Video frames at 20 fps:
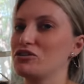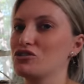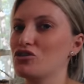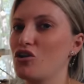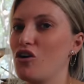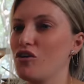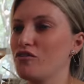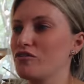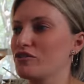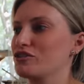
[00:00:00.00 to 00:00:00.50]
a
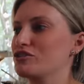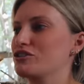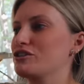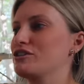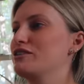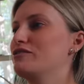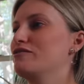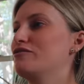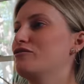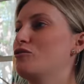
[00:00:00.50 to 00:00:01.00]
tall version
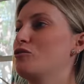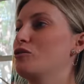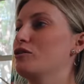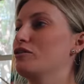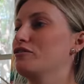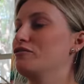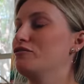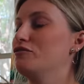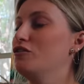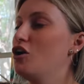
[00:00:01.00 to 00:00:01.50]
for
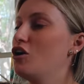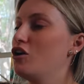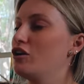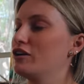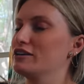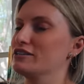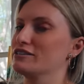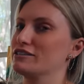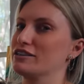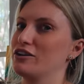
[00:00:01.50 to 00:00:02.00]
the fall.
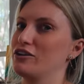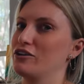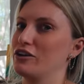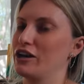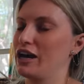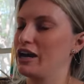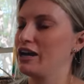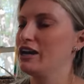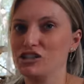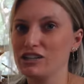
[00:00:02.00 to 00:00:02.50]
And I said,
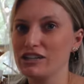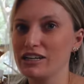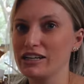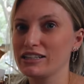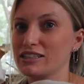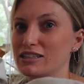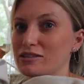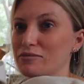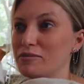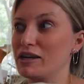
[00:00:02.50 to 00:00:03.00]
okay. She
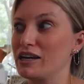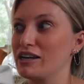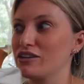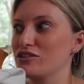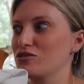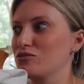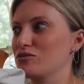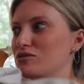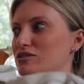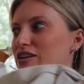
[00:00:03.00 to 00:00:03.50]
texted me,
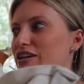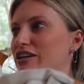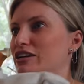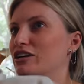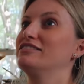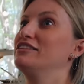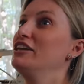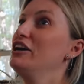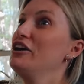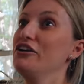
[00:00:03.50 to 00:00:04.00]
she was like,
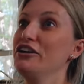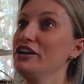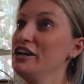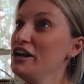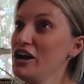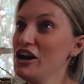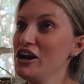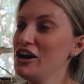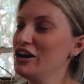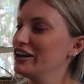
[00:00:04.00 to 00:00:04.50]
they're
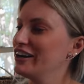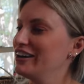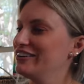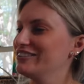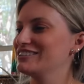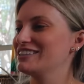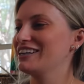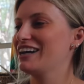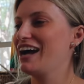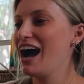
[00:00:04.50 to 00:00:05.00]
here. I
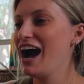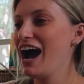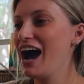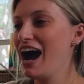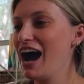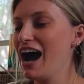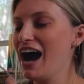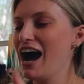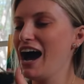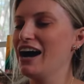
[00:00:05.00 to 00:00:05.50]
was like,
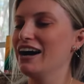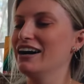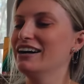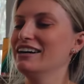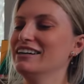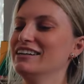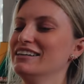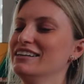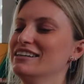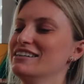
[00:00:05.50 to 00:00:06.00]
ah.
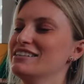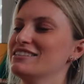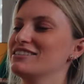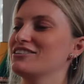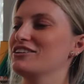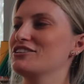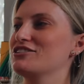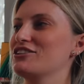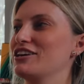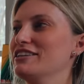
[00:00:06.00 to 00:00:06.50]
So
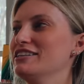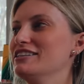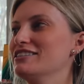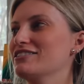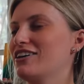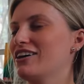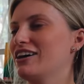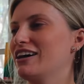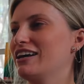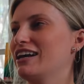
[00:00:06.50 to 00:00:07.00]
I tried these
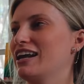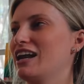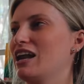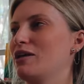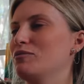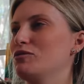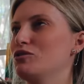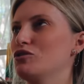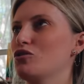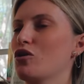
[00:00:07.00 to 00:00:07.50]
on, and
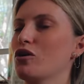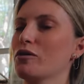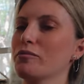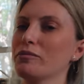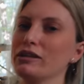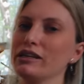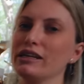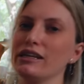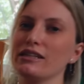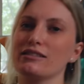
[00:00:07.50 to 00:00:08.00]
I'm
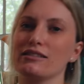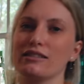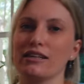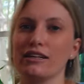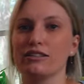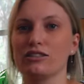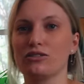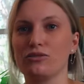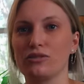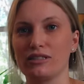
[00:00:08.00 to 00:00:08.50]
normally a
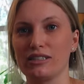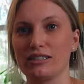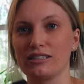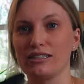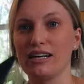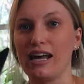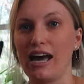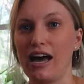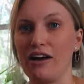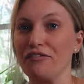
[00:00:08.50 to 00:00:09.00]
six to a six
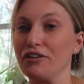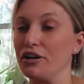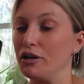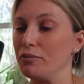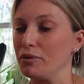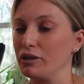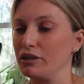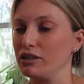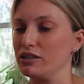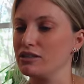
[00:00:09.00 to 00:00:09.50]
and a half, and I
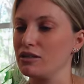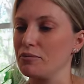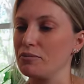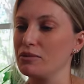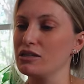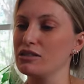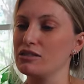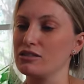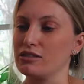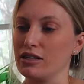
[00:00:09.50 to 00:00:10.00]
picked these up
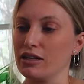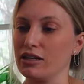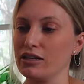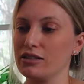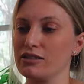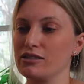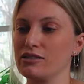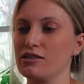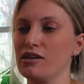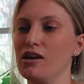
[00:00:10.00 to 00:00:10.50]
in a
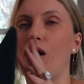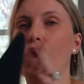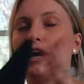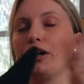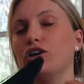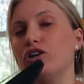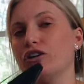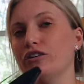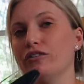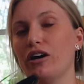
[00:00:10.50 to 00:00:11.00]
six. I
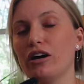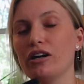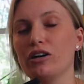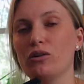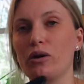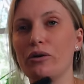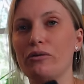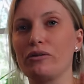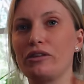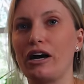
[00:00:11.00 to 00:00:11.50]
could have gotten
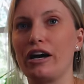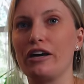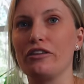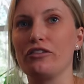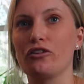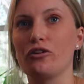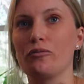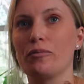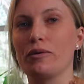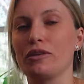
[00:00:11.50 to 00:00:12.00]
away with
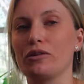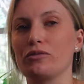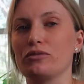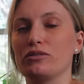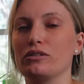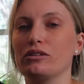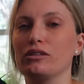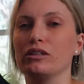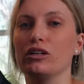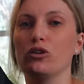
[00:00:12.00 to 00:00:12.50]
either, but there was
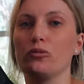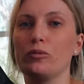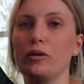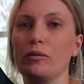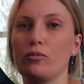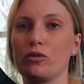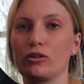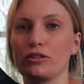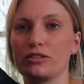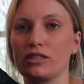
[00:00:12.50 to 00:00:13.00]
a little
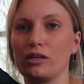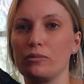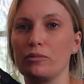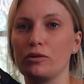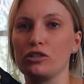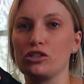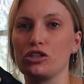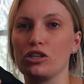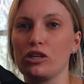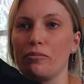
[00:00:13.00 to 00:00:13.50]
bit more
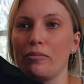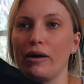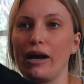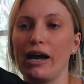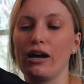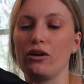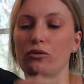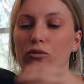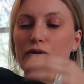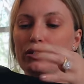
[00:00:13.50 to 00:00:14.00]
slippage in the
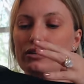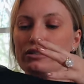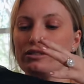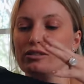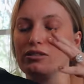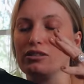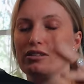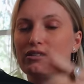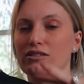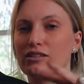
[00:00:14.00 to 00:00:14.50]
back,
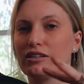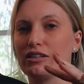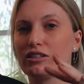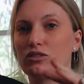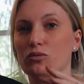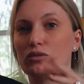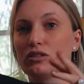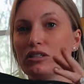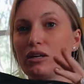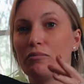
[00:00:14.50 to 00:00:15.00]
whereas the
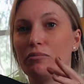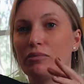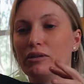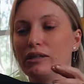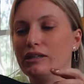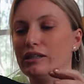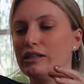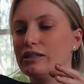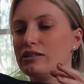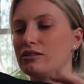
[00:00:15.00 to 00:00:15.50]
six was
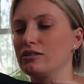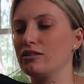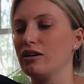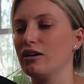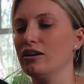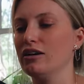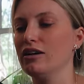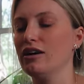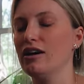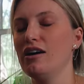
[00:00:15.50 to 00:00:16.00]
completely
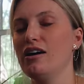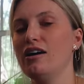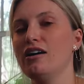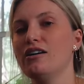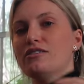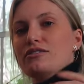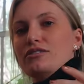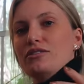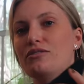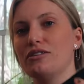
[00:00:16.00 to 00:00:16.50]
snug.
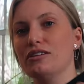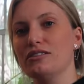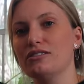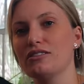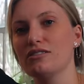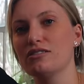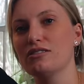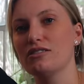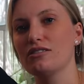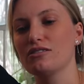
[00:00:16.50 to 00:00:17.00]
So this
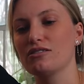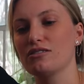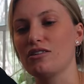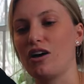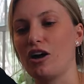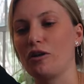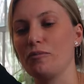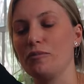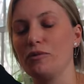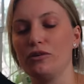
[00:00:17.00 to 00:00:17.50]
is the
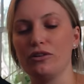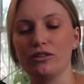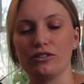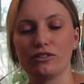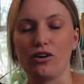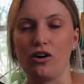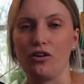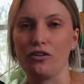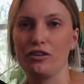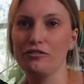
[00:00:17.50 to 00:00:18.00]
sock boot. It's
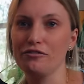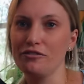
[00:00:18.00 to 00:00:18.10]
called the